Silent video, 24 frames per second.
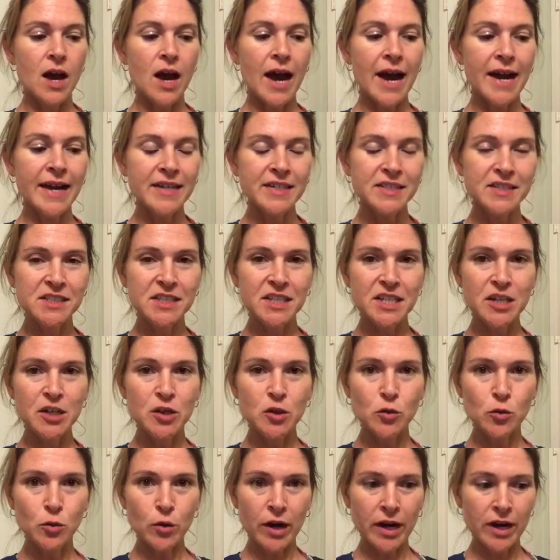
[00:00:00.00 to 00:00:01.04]
Icy
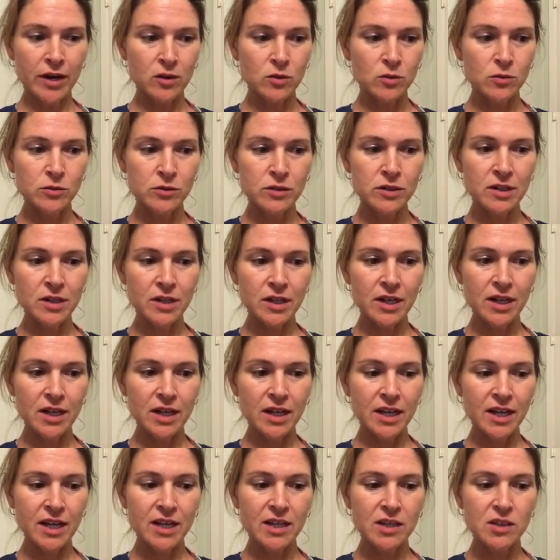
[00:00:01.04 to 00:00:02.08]
ground
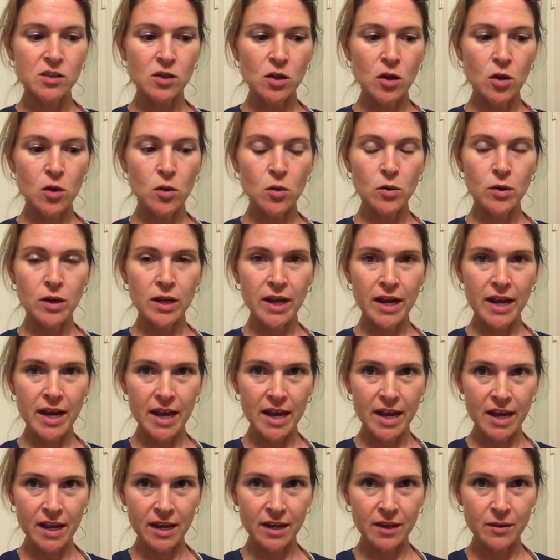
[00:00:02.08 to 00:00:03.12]
is
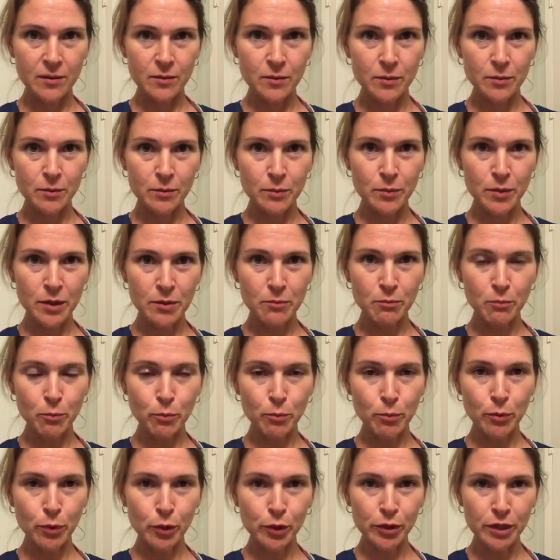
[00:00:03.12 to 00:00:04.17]
okay, but
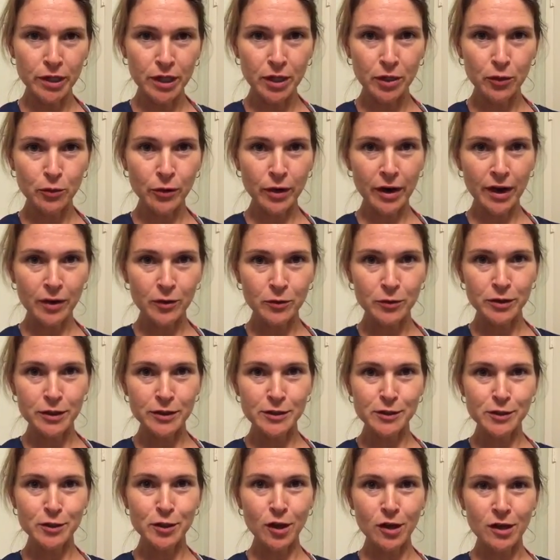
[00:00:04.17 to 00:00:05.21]
burning ground
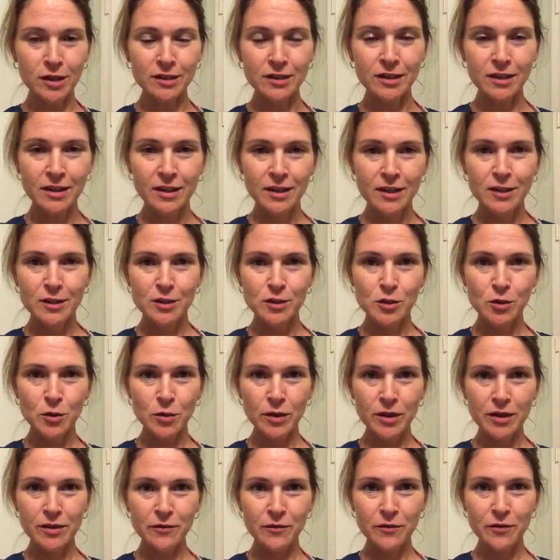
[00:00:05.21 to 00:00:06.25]
is not. So
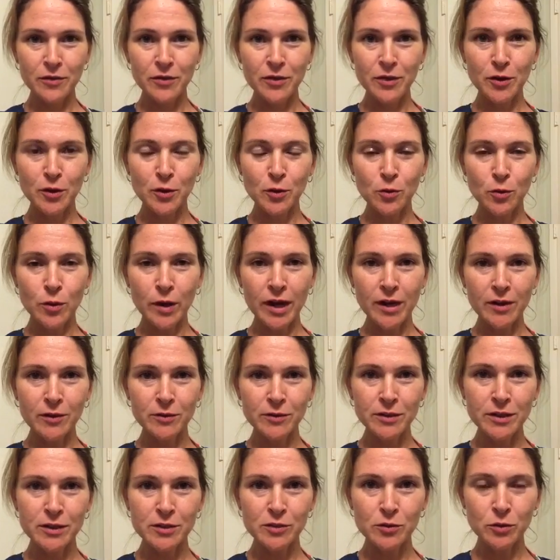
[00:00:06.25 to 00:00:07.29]
if the
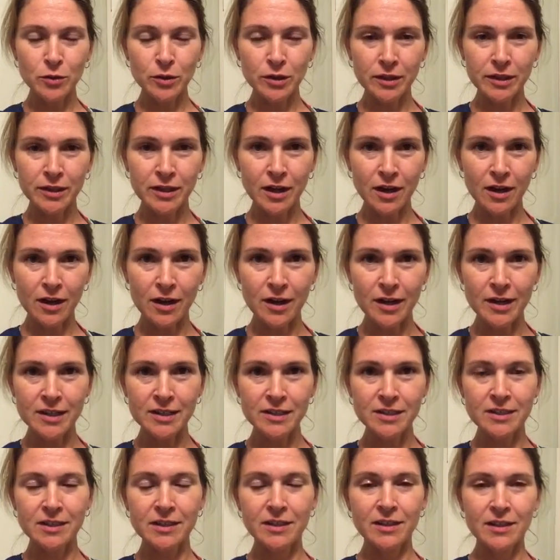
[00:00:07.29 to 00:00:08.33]
ground is really
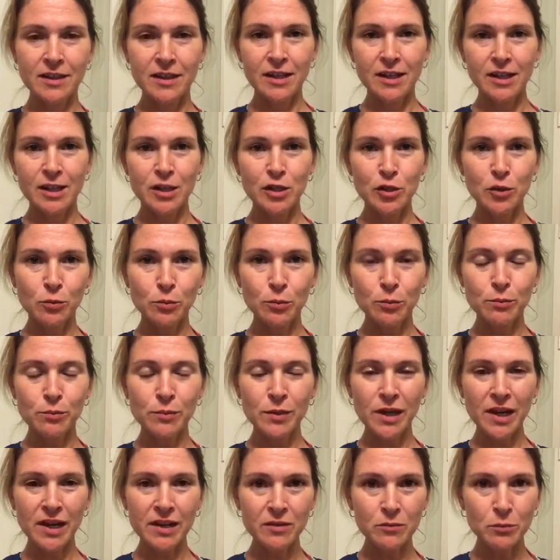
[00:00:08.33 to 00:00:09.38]
hot, you'll
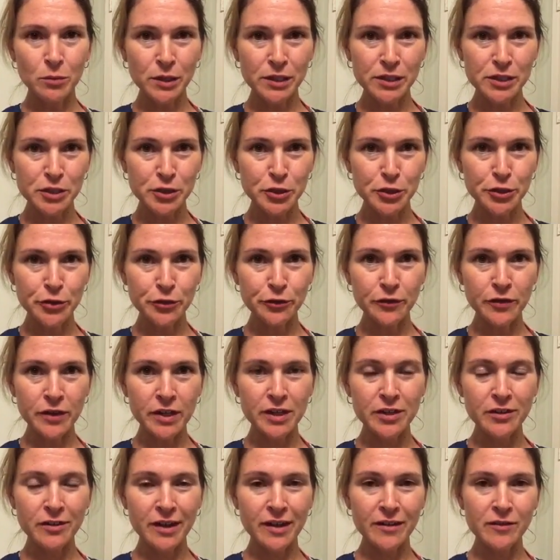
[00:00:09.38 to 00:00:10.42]
kind of blister your feet
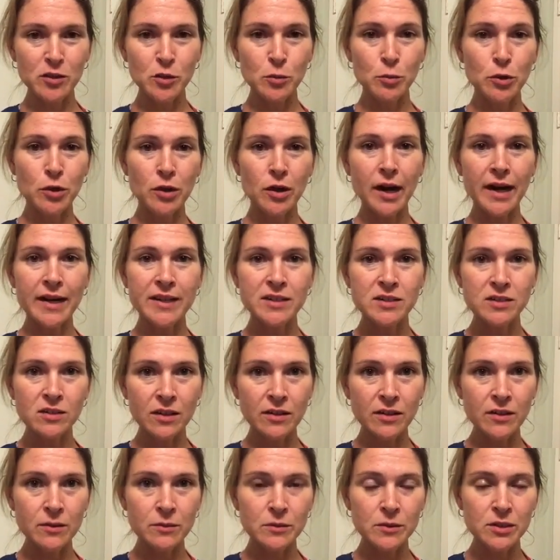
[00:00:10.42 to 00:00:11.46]
and you'll have to put ice
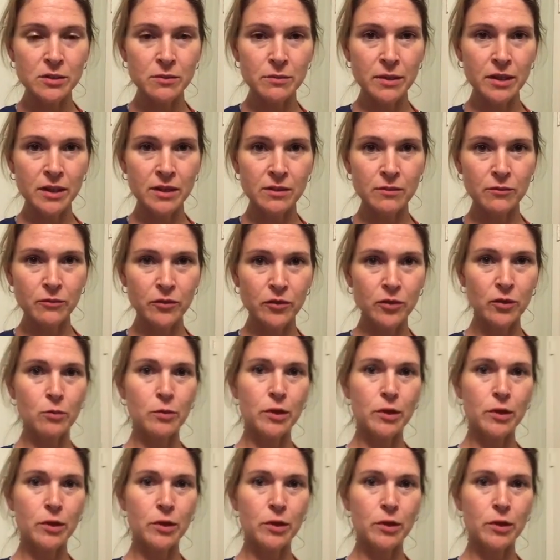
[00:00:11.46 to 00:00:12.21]
on them to make them feel